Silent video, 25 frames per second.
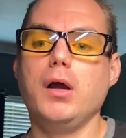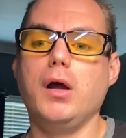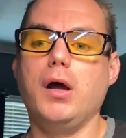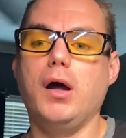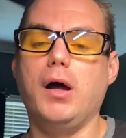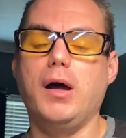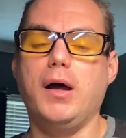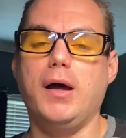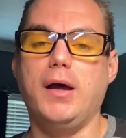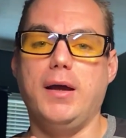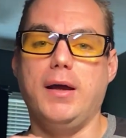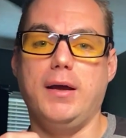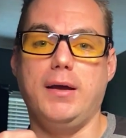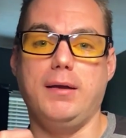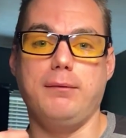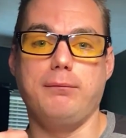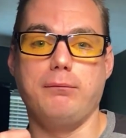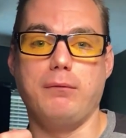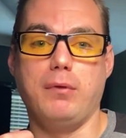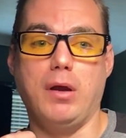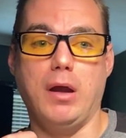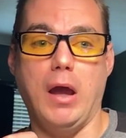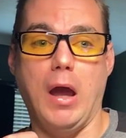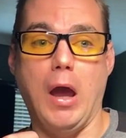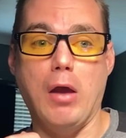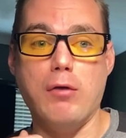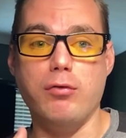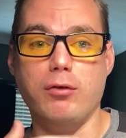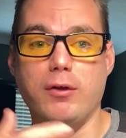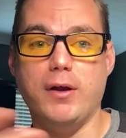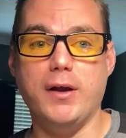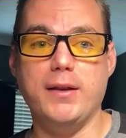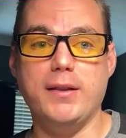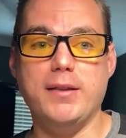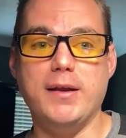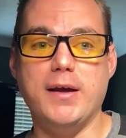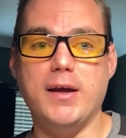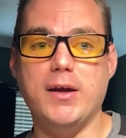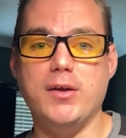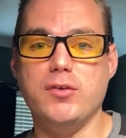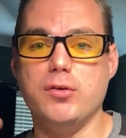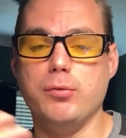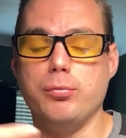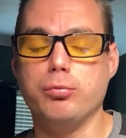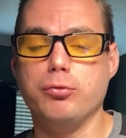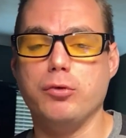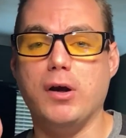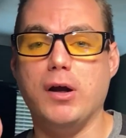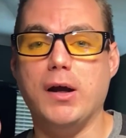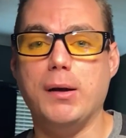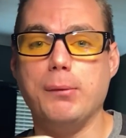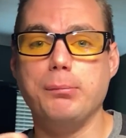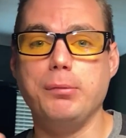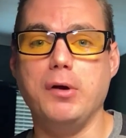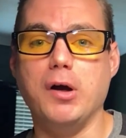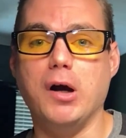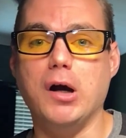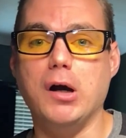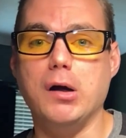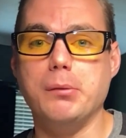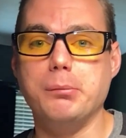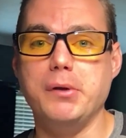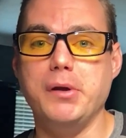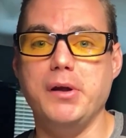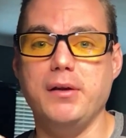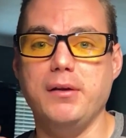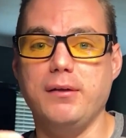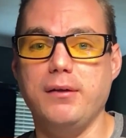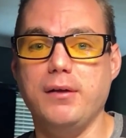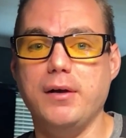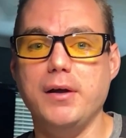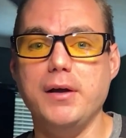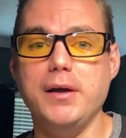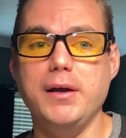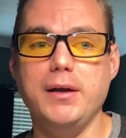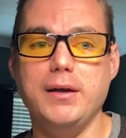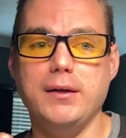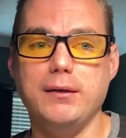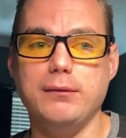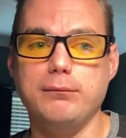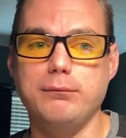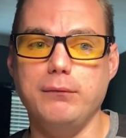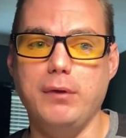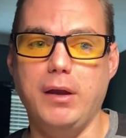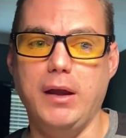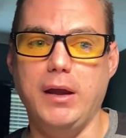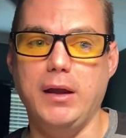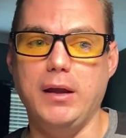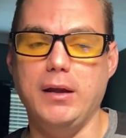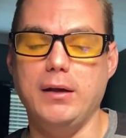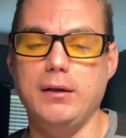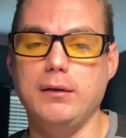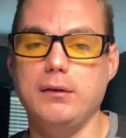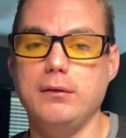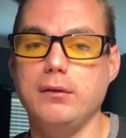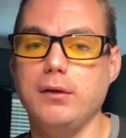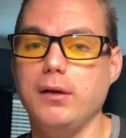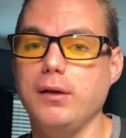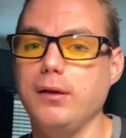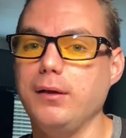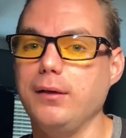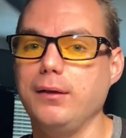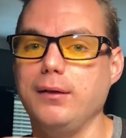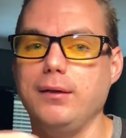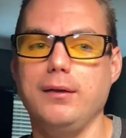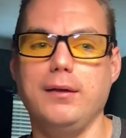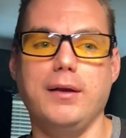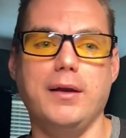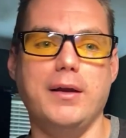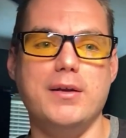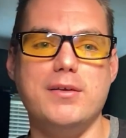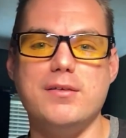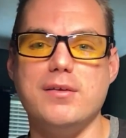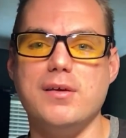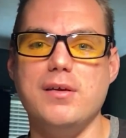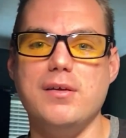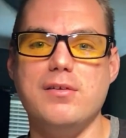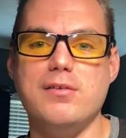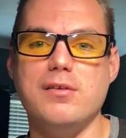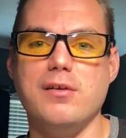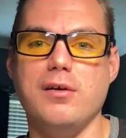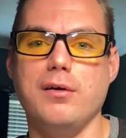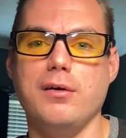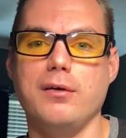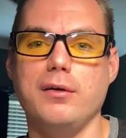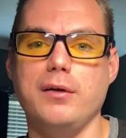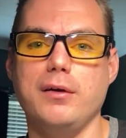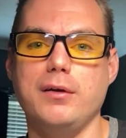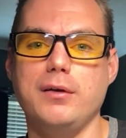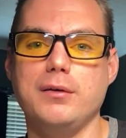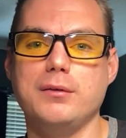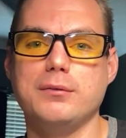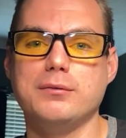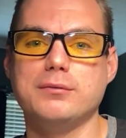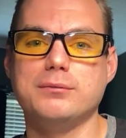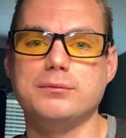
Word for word: uh if you like that, subscribe, comment, like, and let's get started.